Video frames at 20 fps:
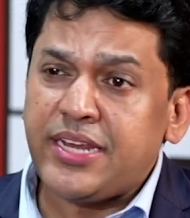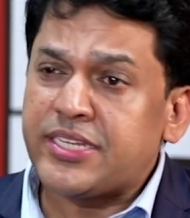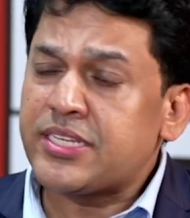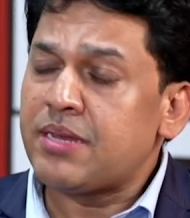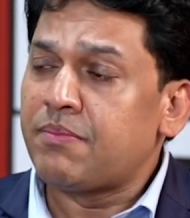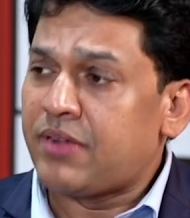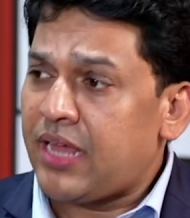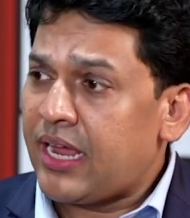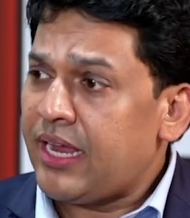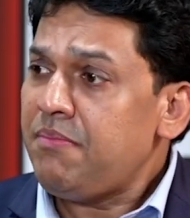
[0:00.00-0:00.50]

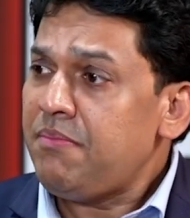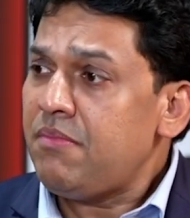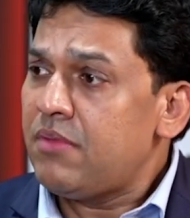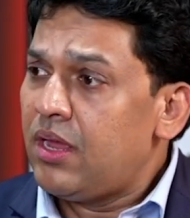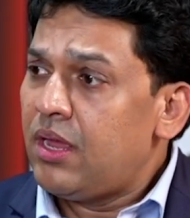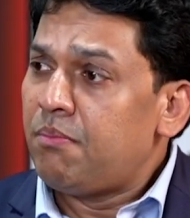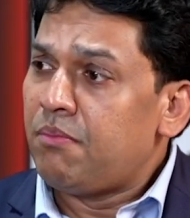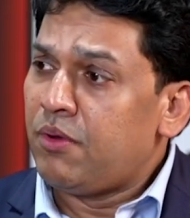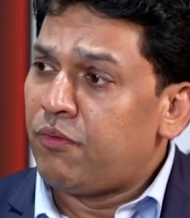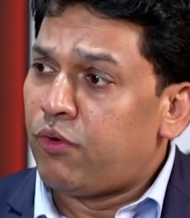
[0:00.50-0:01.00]
some time
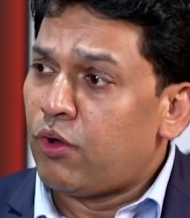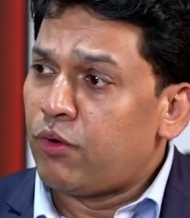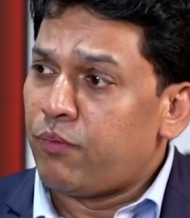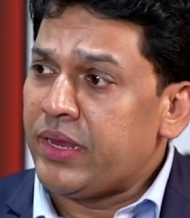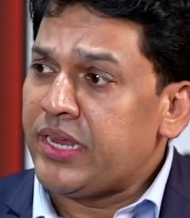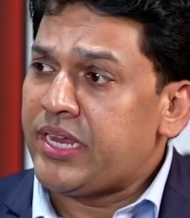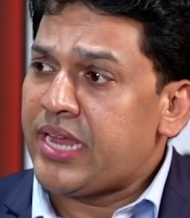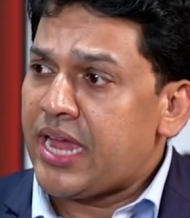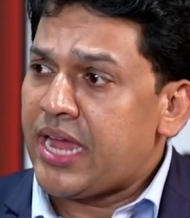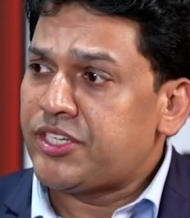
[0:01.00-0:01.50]
before
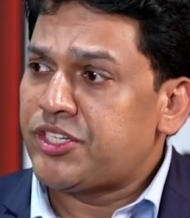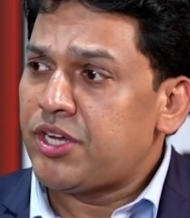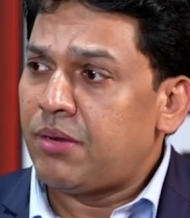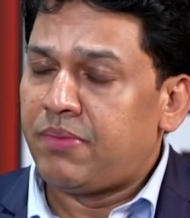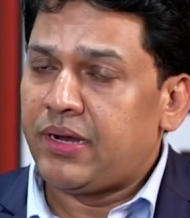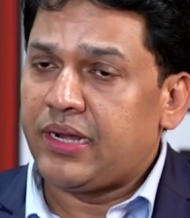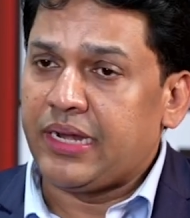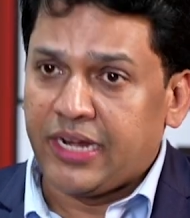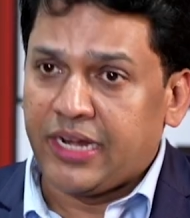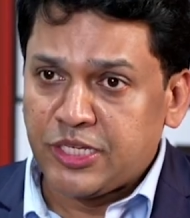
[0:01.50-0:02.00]
we catch up.
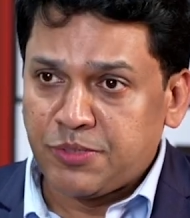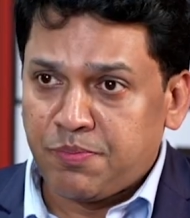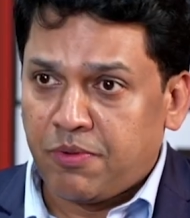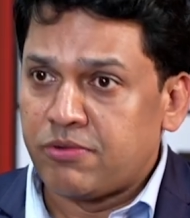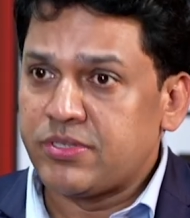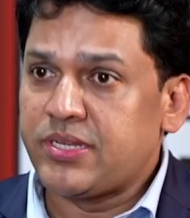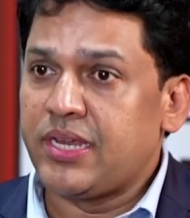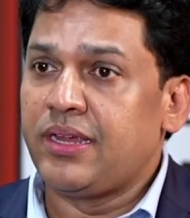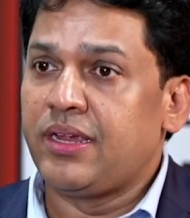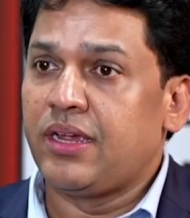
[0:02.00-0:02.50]
But it is
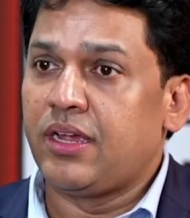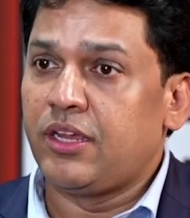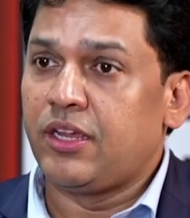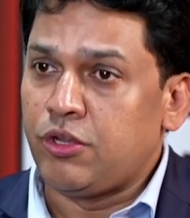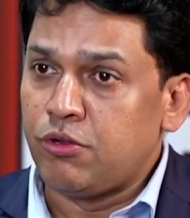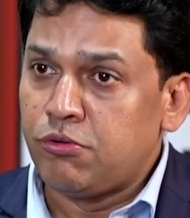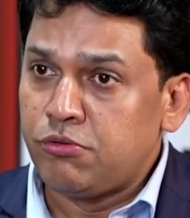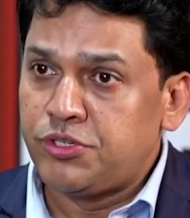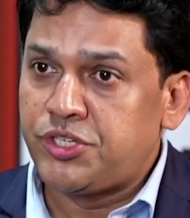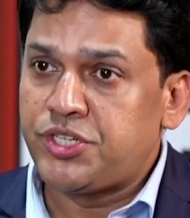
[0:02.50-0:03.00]
posing
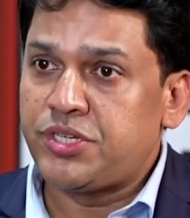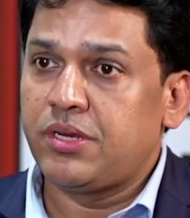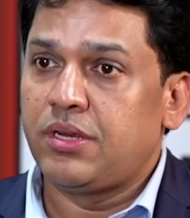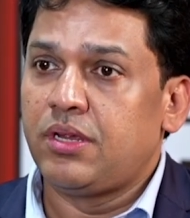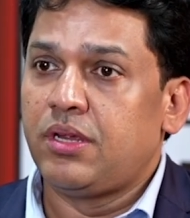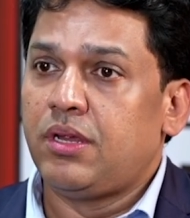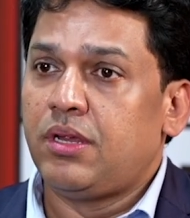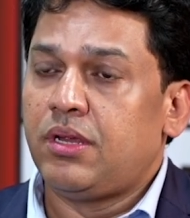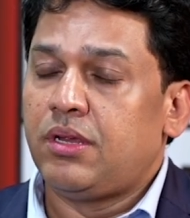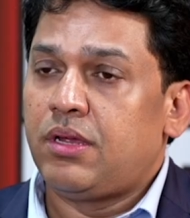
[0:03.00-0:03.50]
huge
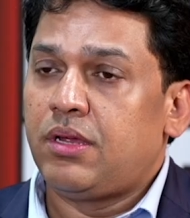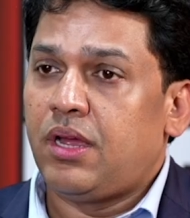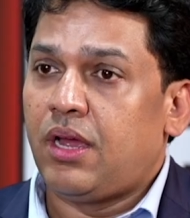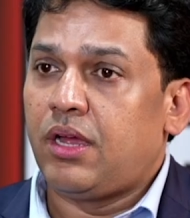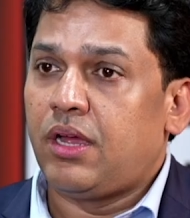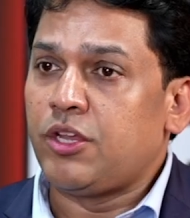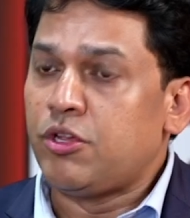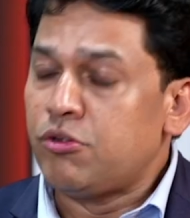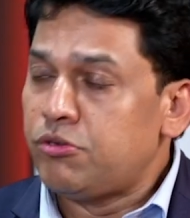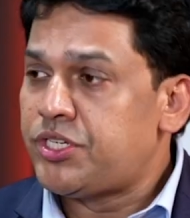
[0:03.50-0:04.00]

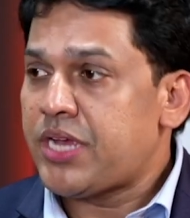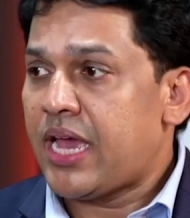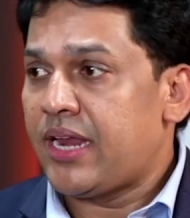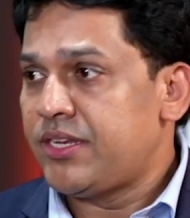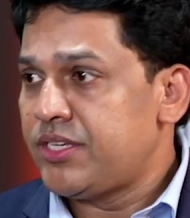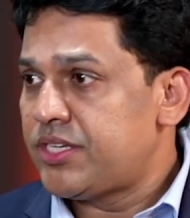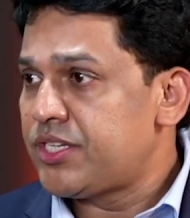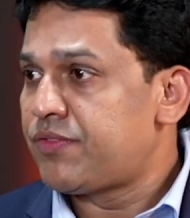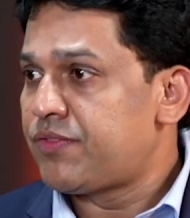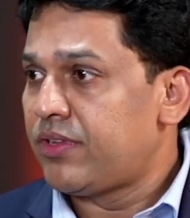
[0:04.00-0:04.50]

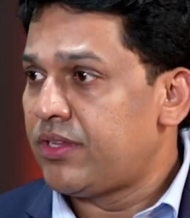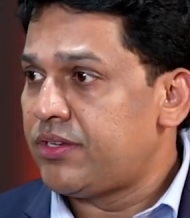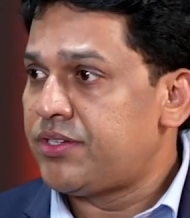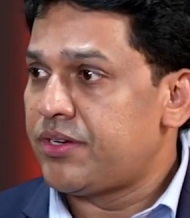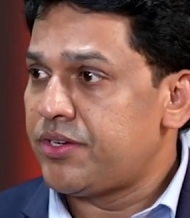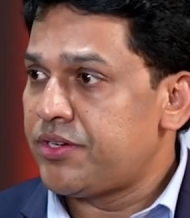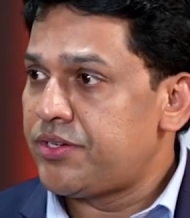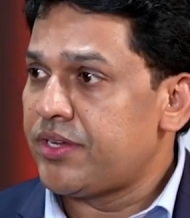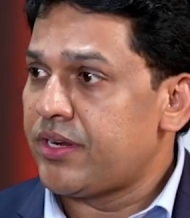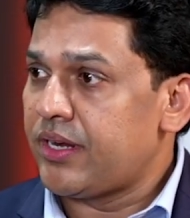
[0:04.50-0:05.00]
challenges for the
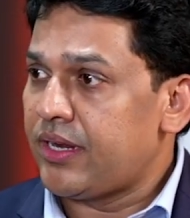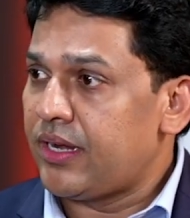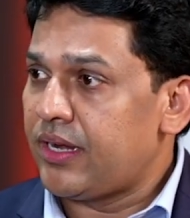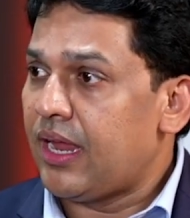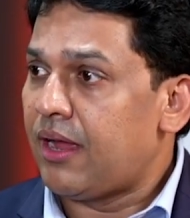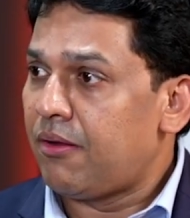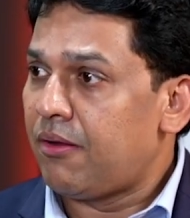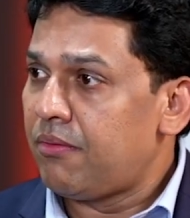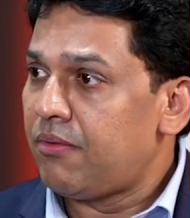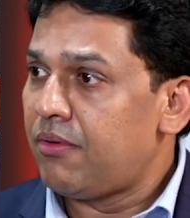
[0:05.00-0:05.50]
judiciary now.